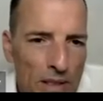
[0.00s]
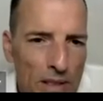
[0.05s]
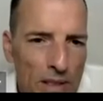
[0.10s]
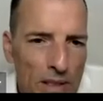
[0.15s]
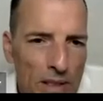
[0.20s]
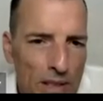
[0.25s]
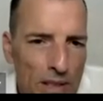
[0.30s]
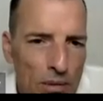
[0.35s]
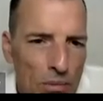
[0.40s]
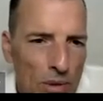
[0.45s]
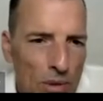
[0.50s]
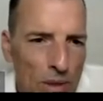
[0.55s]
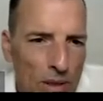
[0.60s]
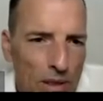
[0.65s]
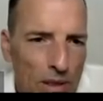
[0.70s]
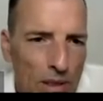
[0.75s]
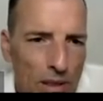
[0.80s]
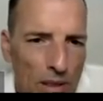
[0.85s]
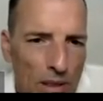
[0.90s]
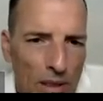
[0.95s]
it doesn't
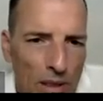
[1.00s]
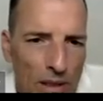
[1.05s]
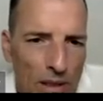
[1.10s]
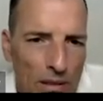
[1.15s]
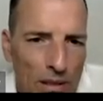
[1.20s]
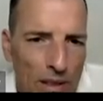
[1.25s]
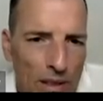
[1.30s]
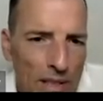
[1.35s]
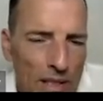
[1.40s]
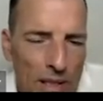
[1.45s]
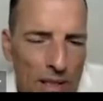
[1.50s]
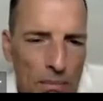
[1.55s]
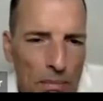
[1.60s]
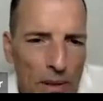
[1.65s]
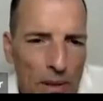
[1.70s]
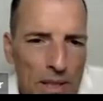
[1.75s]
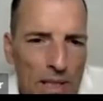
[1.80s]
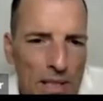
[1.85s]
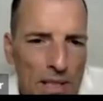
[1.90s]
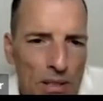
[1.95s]
work. It
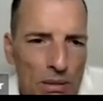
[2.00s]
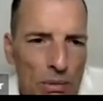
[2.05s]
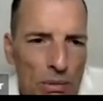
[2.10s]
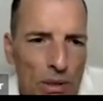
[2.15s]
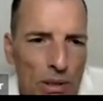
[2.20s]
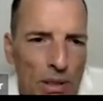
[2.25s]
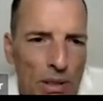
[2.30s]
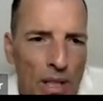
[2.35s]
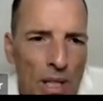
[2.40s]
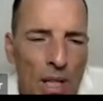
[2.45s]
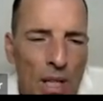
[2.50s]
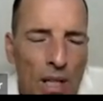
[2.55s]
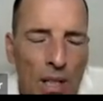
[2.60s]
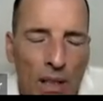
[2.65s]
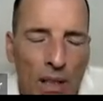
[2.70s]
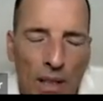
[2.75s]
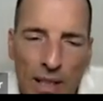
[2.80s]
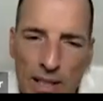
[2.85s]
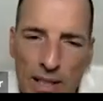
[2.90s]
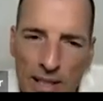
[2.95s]
simply doesn't work.
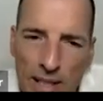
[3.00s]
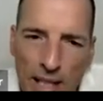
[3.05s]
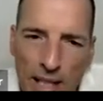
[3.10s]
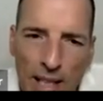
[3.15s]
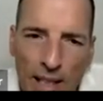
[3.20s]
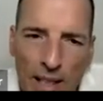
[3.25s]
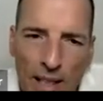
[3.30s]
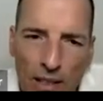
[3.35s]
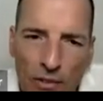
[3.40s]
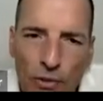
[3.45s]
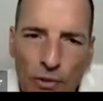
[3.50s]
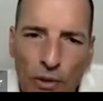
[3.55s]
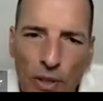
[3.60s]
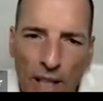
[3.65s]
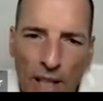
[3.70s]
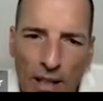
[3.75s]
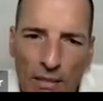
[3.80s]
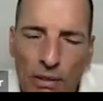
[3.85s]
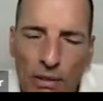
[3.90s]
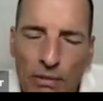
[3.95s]
Let's say if you
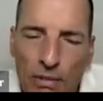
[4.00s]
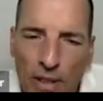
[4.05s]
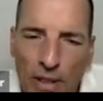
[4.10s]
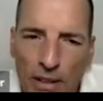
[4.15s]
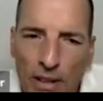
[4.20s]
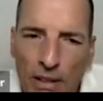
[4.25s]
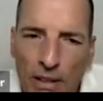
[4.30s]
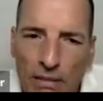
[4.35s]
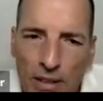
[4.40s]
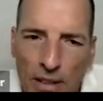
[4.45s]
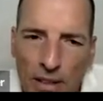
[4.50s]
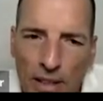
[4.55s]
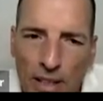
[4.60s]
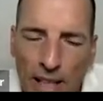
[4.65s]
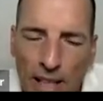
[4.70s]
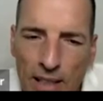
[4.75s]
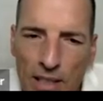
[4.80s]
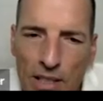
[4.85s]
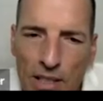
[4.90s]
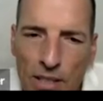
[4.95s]
have a very, very
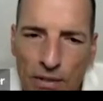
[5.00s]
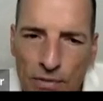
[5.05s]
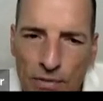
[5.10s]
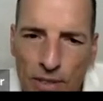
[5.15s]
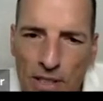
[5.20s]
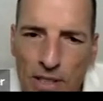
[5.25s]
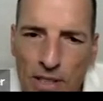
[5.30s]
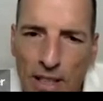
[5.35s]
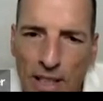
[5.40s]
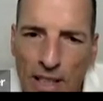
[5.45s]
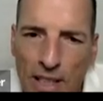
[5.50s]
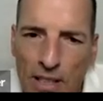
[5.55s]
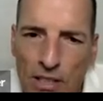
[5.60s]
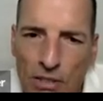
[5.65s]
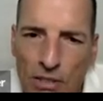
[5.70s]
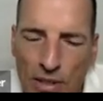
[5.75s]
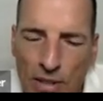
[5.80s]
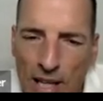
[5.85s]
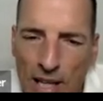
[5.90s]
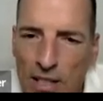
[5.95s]
highly sophisticated
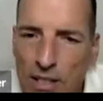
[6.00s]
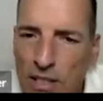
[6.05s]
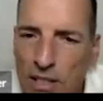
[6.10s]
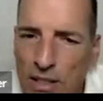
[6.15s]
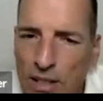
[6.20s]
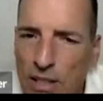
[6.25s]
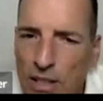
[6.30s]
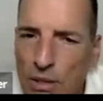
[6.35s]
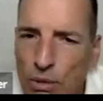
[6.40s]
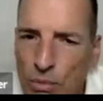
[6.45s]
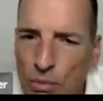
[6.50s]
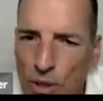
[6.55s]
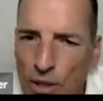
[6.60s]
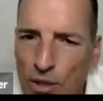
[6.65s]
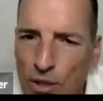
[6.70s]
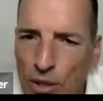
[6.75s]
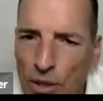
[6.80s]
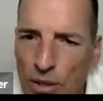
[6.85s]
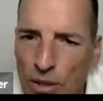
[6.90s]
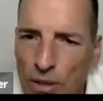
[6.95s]
strategy that you
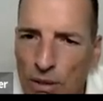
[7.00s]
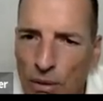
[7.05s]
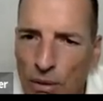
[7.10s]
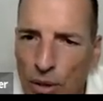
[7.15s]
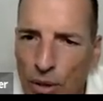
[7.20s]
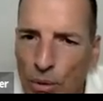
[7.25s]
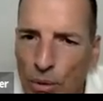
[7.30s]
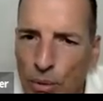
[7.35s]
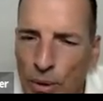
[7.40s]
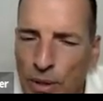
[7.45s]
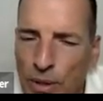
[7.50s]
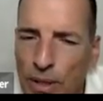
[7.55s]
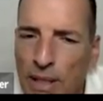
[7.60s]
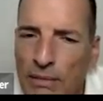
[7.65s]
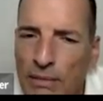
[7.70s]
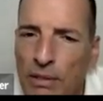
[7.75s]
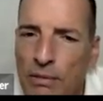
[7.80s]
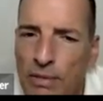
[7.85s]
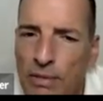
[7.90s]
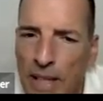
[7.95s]
worked on, where you
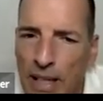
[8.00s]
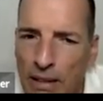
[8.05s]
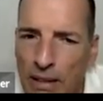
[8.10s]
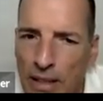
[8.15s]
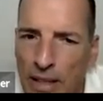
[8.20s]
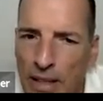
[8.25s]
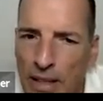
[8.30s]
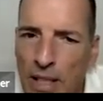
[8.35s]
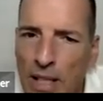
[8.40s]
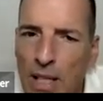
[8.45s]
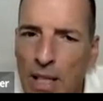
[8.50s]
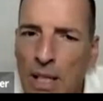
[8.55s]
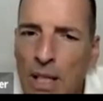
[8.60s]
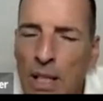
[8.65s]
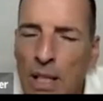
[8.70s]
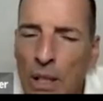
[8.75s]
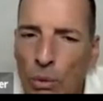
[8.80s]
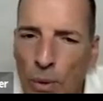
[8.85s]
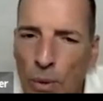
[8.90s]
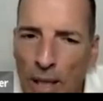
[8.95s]
have a very
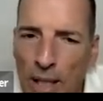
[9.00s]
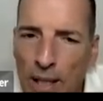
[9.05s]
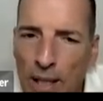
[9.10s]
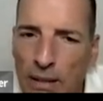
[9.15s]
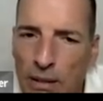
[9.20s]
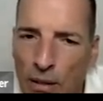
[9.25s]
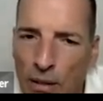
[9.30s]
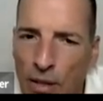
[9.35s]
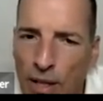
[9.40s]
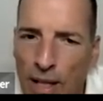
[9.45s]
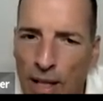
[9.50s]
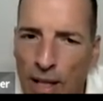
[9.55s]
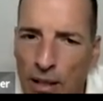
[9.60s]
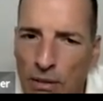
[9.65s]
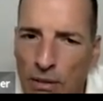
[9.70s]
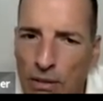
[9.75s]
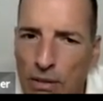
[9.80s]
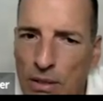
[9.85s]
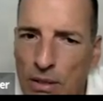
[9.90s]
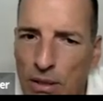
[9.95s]
well thought
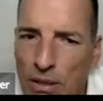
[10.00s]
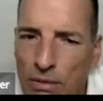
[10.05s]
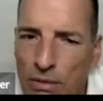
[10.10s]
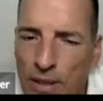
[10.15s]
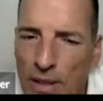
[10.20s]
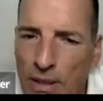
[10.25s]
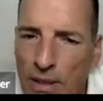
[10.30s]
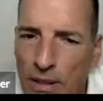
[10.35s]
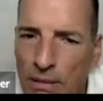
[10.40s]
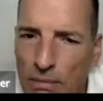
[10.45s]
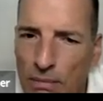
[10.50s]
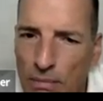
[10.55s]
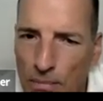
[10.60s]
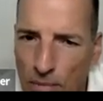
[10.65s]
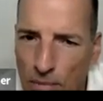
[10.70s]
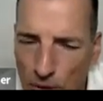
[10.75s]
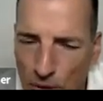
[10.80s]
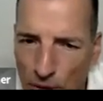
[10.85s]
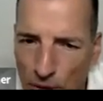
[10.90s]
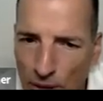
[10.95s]
out, very
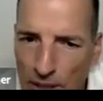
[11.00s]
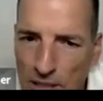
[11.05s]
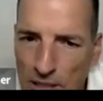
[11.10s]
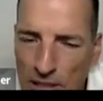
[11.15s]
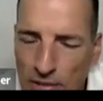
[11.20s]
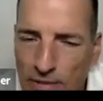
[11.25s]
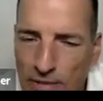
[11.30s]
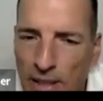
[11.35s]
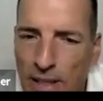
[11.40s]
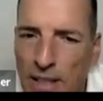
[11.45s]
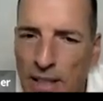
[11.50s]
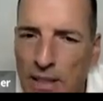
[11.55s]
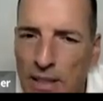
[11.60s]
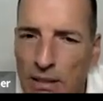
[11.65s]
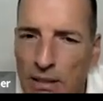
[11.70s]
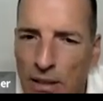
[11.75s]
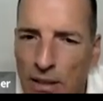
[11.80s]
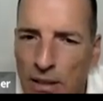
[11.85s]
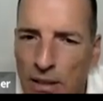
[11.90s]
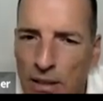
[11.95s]
thoroughly
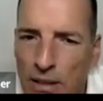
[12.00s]
defined